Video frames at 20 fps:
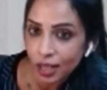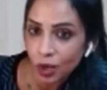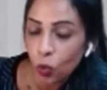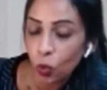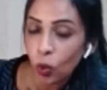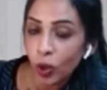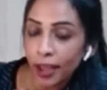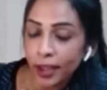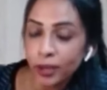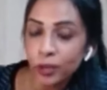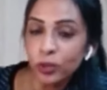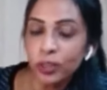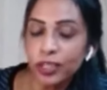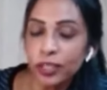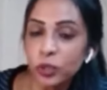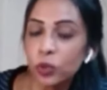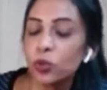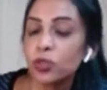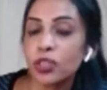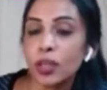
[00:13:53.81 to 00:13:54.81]
Why do they
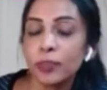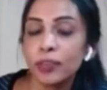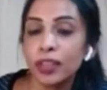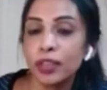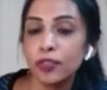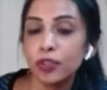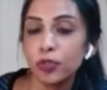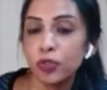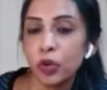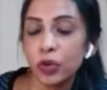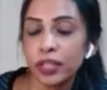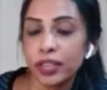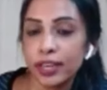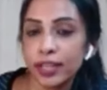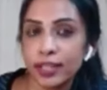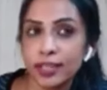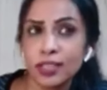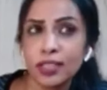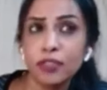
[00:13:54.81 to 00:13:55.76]
do something for 40 days?